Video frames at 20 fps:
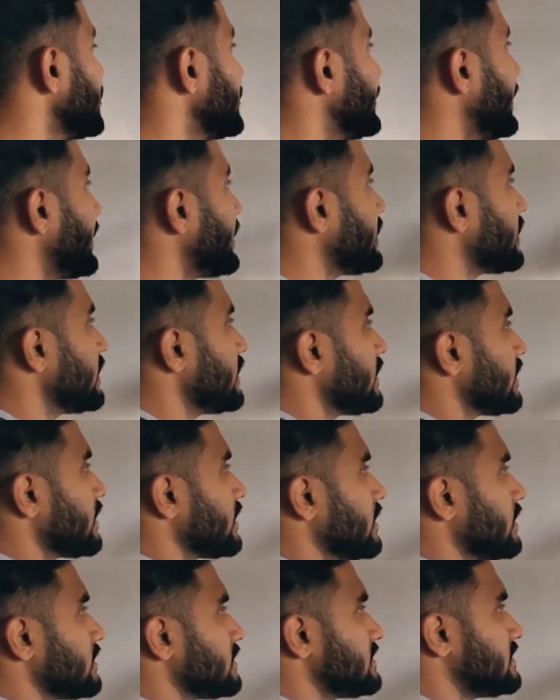that
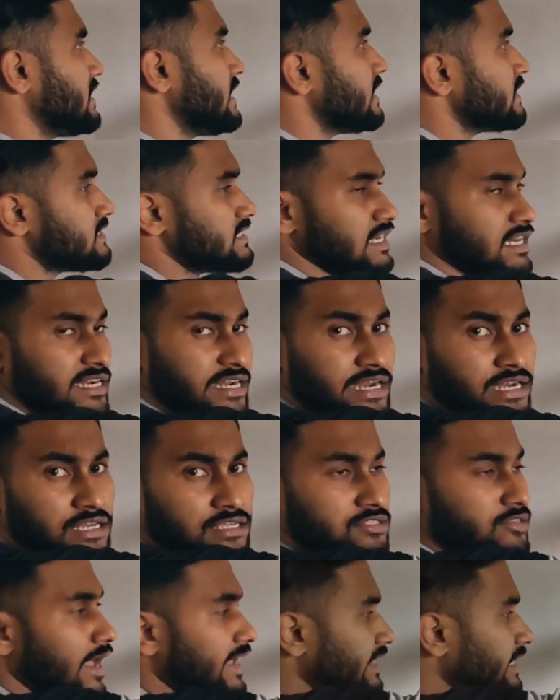C is here,
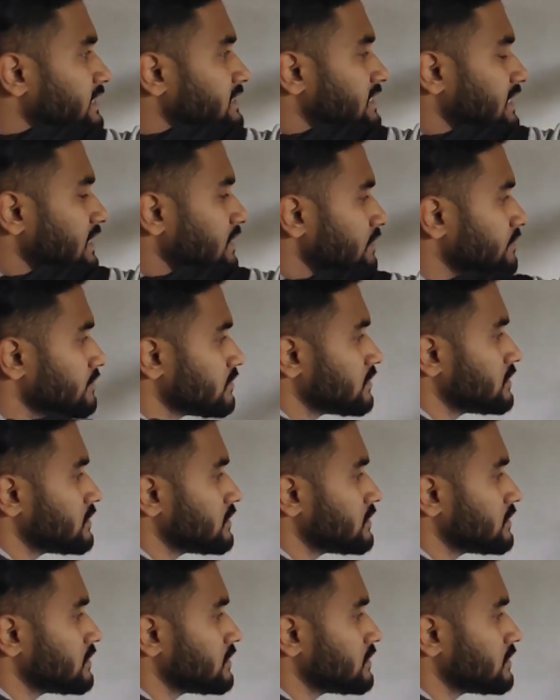right? So I need C.